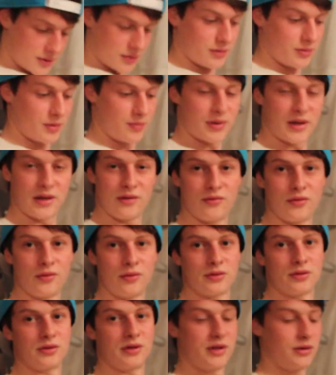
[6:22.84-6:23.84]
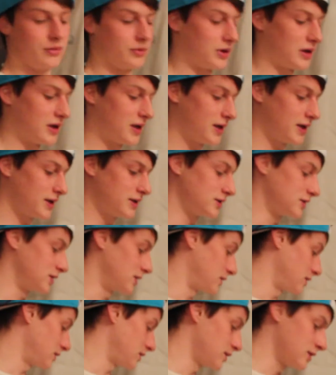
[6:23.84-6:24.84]
going to be painful. It's going to hit you on the legs,
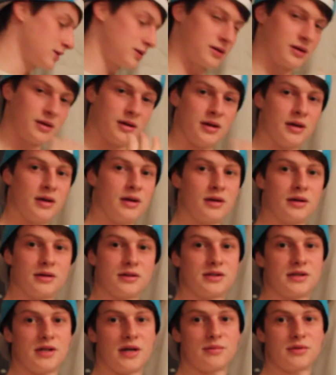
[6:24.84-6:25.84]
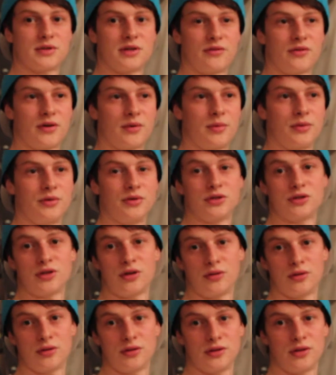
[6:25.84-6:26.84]
you could snap stuff up on your
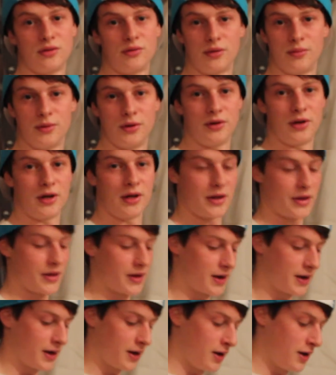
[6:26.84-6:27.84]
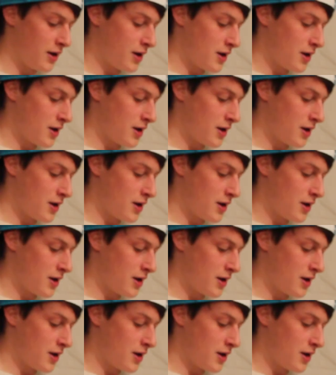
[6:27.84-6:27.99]
shoulders. You don't want to be doing any of that.